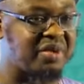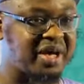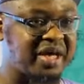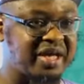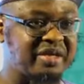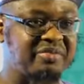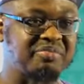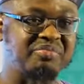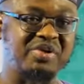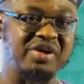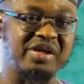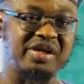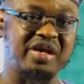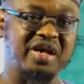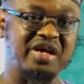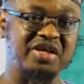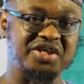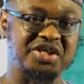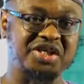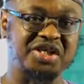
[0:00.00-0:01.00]
by
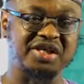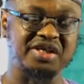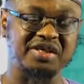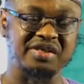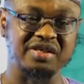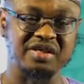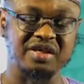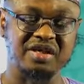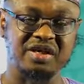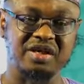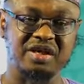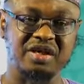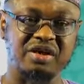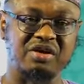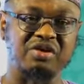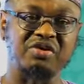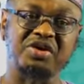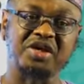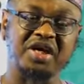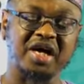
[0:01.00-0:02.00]
implication,
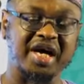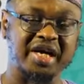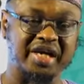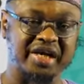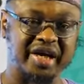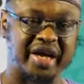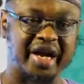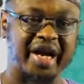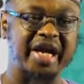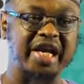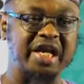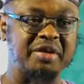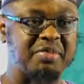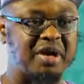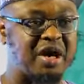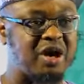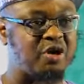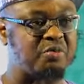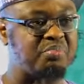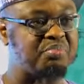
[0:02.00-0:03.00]
looking at the
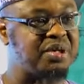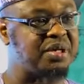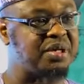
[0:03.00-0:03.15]
caliber of